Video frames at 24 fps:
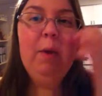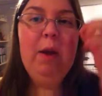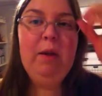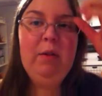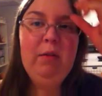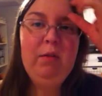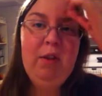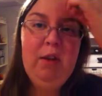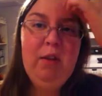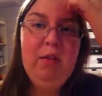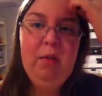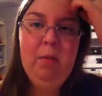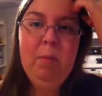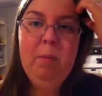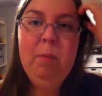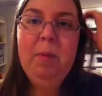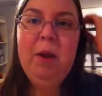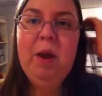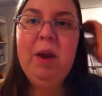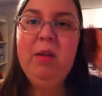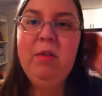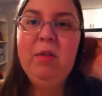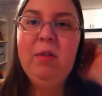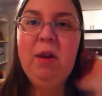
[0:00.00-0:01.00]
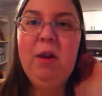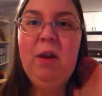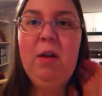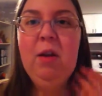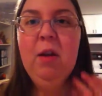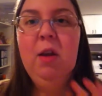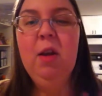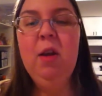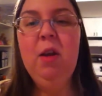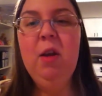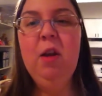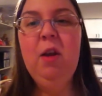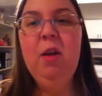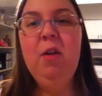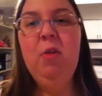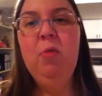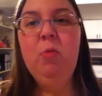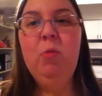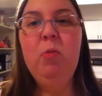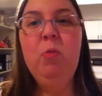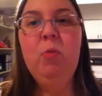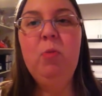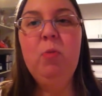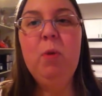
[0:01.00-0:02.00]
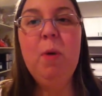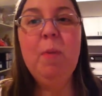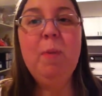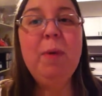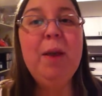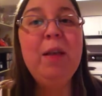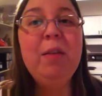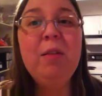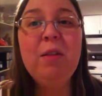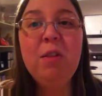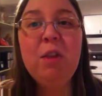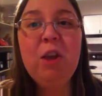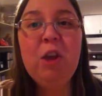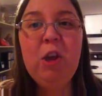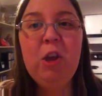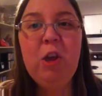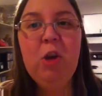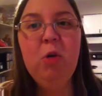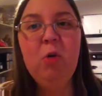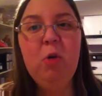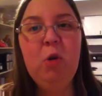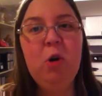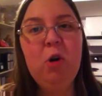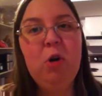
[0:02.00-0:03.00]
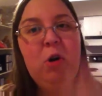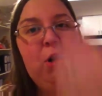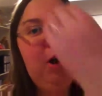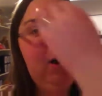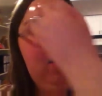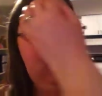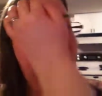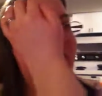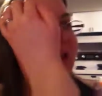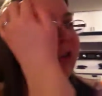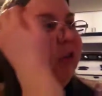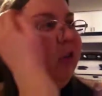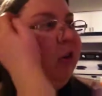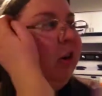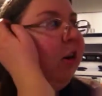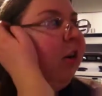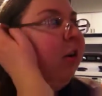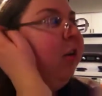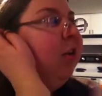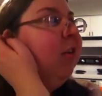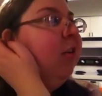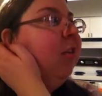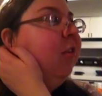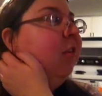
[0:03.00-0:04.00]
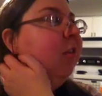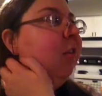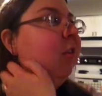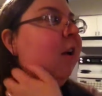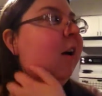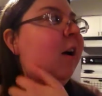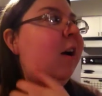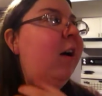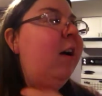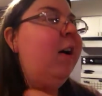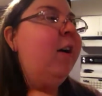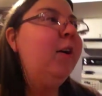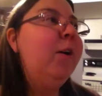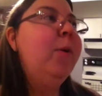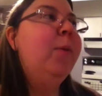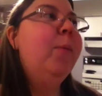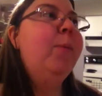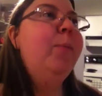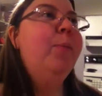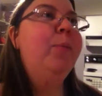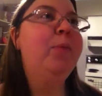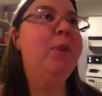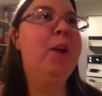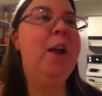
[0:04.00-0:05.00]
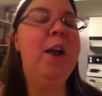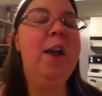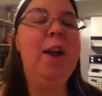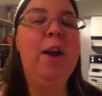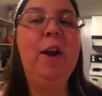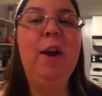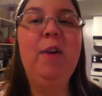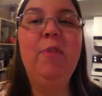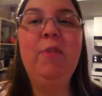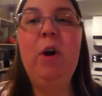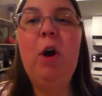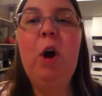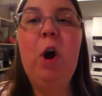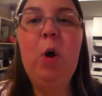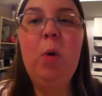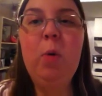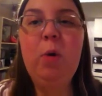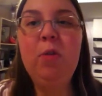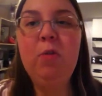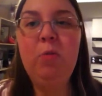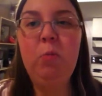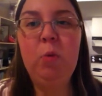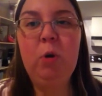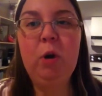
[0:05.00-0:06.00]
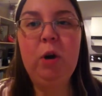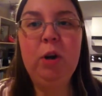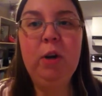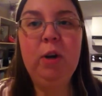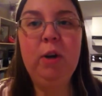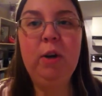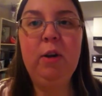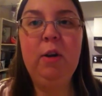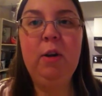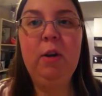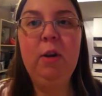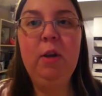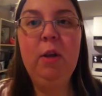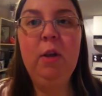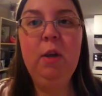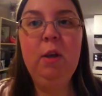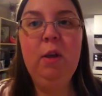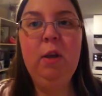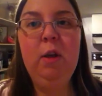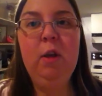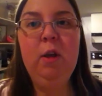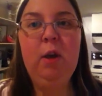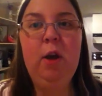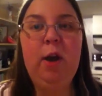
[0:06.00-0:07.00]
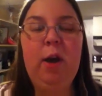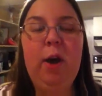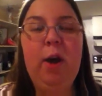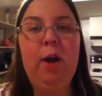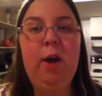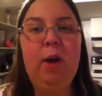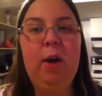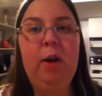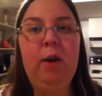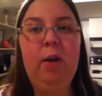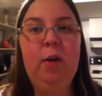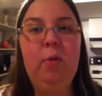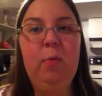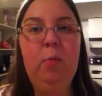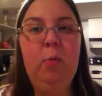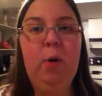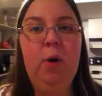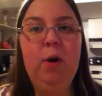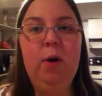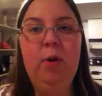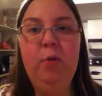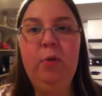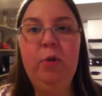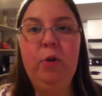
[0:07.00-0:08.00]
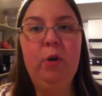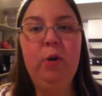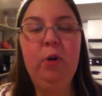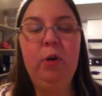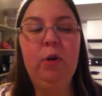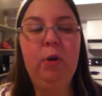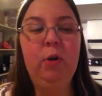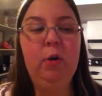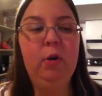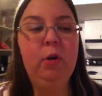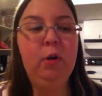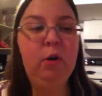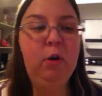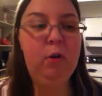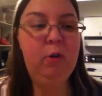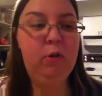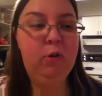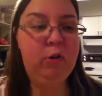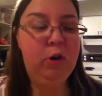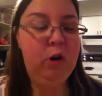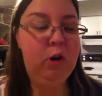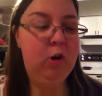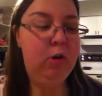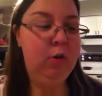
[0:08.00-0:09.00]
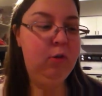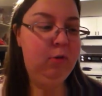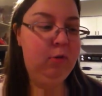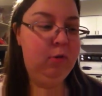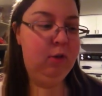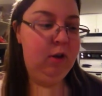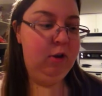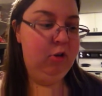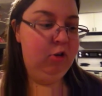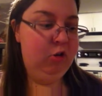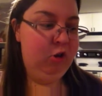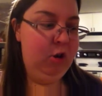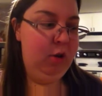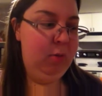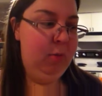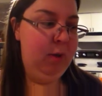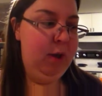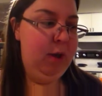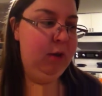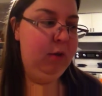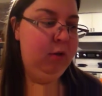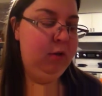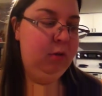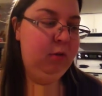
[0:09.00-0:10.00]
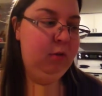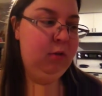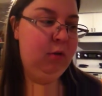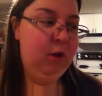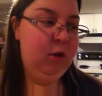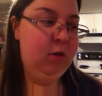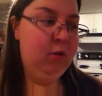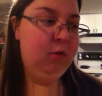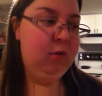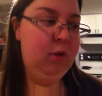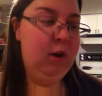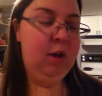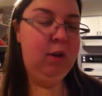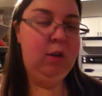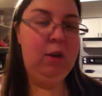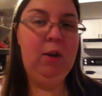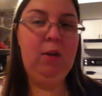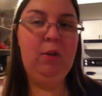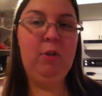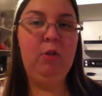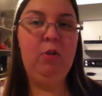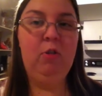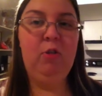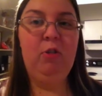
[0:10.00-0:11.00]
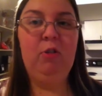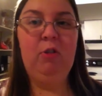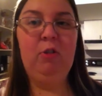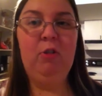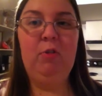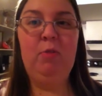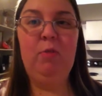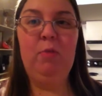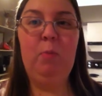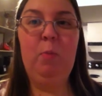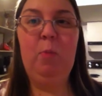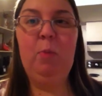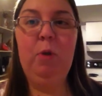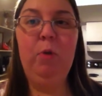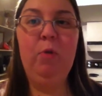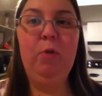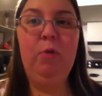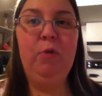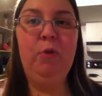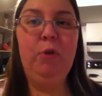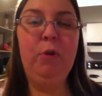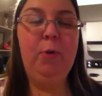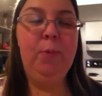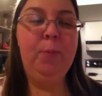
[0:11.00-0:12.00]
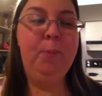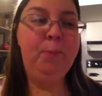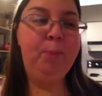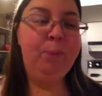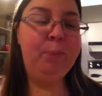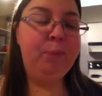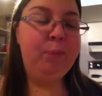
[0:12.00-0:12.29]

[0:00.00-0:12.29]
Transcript: makes these amazing, amazingly cute cloth dolls, um, and I've always wanted uh, one of her dolls that she makes because I think they're just beautiful.